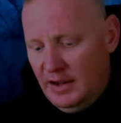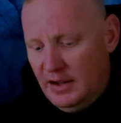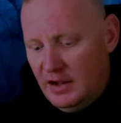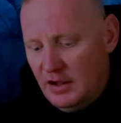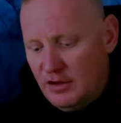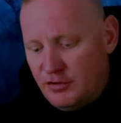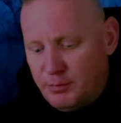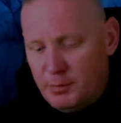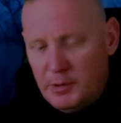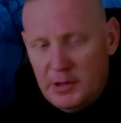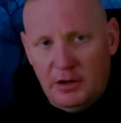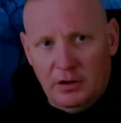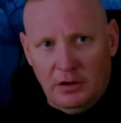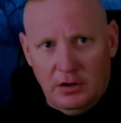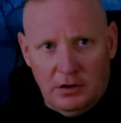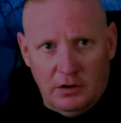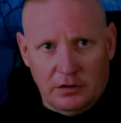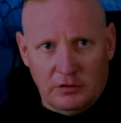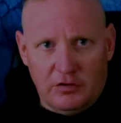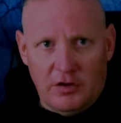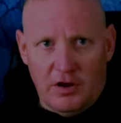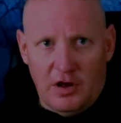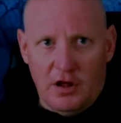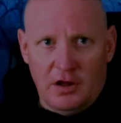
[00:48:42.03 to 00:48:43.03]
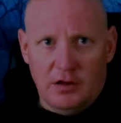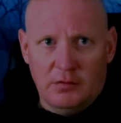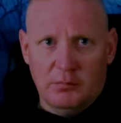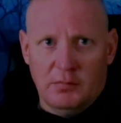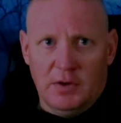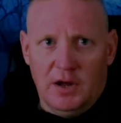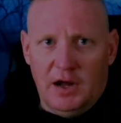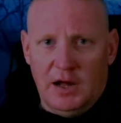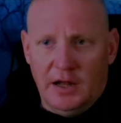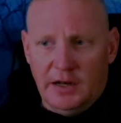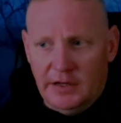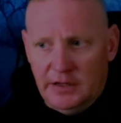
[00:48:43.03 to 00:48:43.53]
it's been a long time.
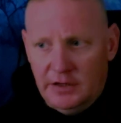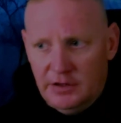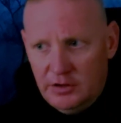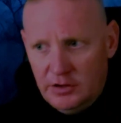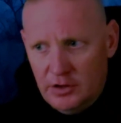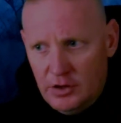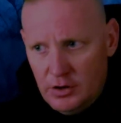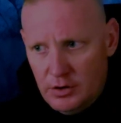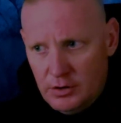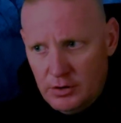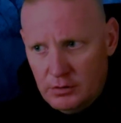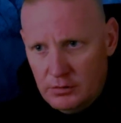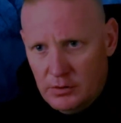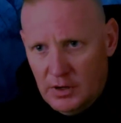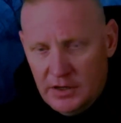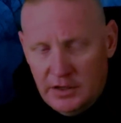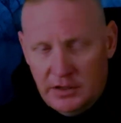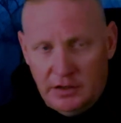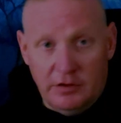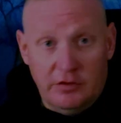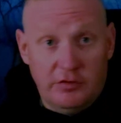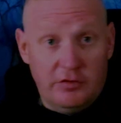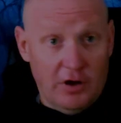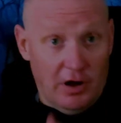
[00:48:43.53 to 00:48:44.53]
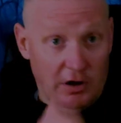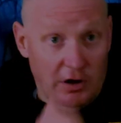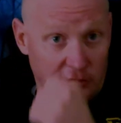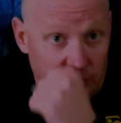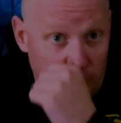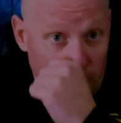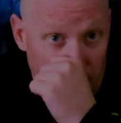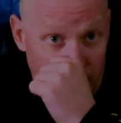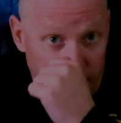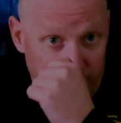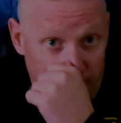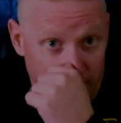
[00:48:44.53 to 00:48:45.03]
I need to go. I need to talk
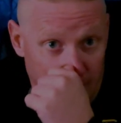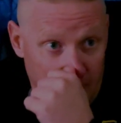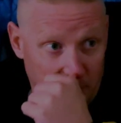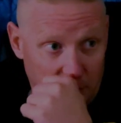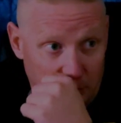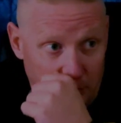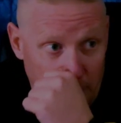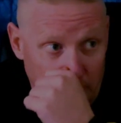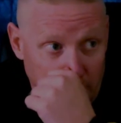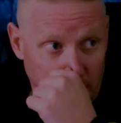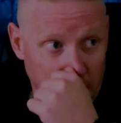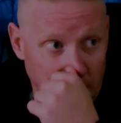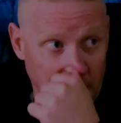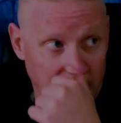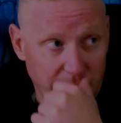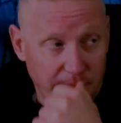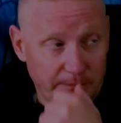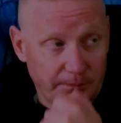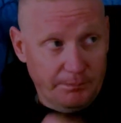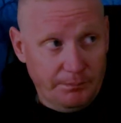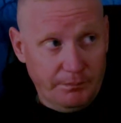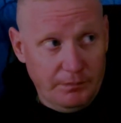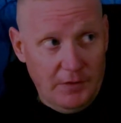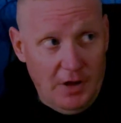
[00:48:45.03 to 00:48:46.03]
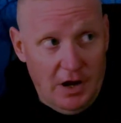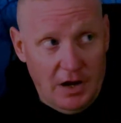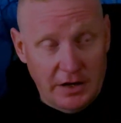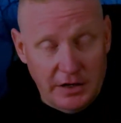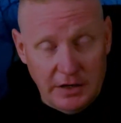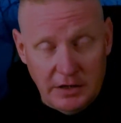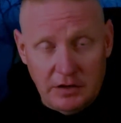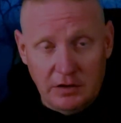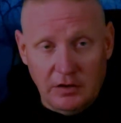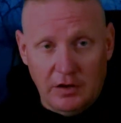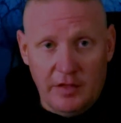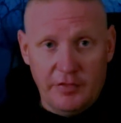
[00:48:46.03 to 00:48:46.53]
to my family. I
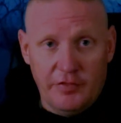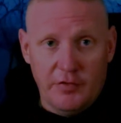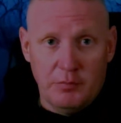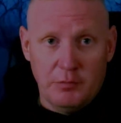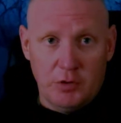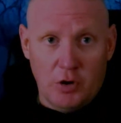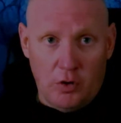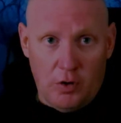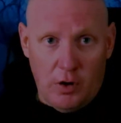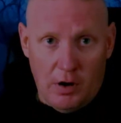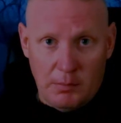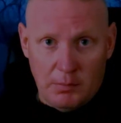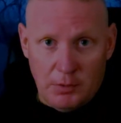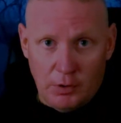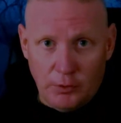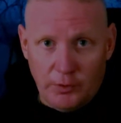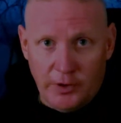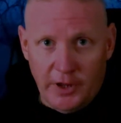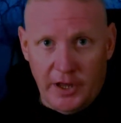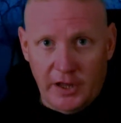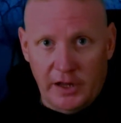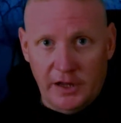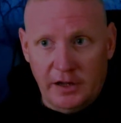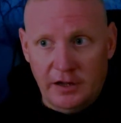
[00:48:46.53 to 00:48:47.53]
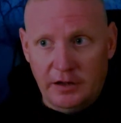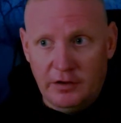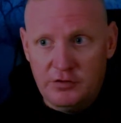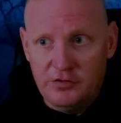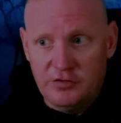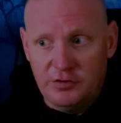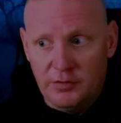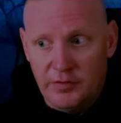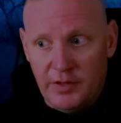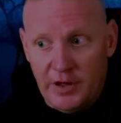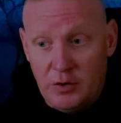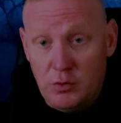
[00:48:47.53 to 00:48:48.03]
need to let them know I'm okay,
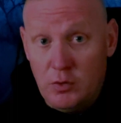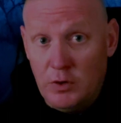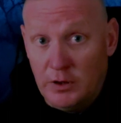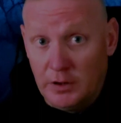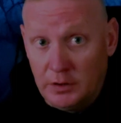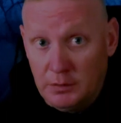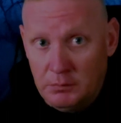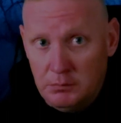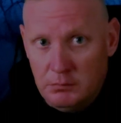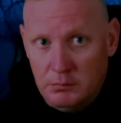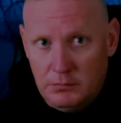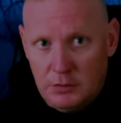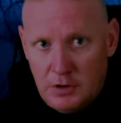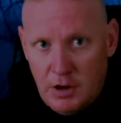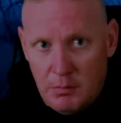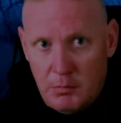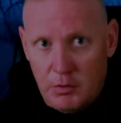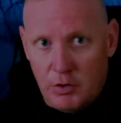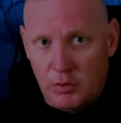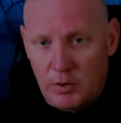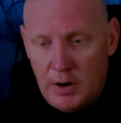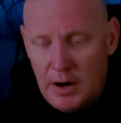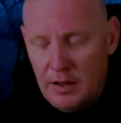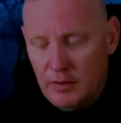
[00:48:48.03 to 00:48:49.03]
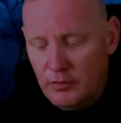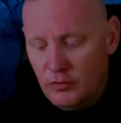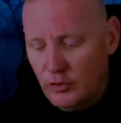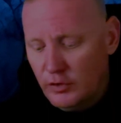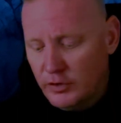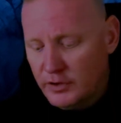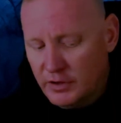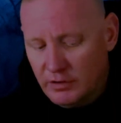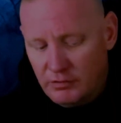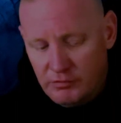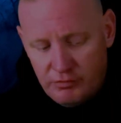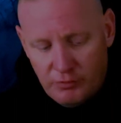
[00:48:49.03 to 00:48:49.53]
so they quit coming around
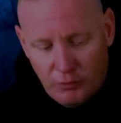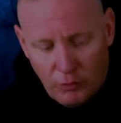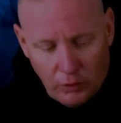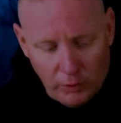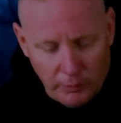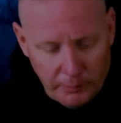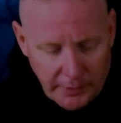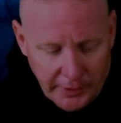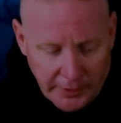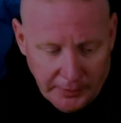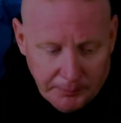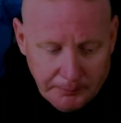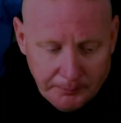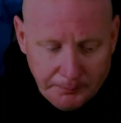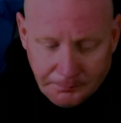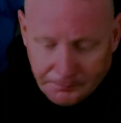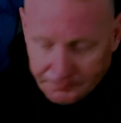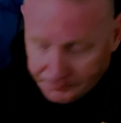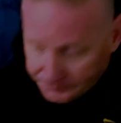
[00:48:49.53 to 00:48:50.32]
looking for me.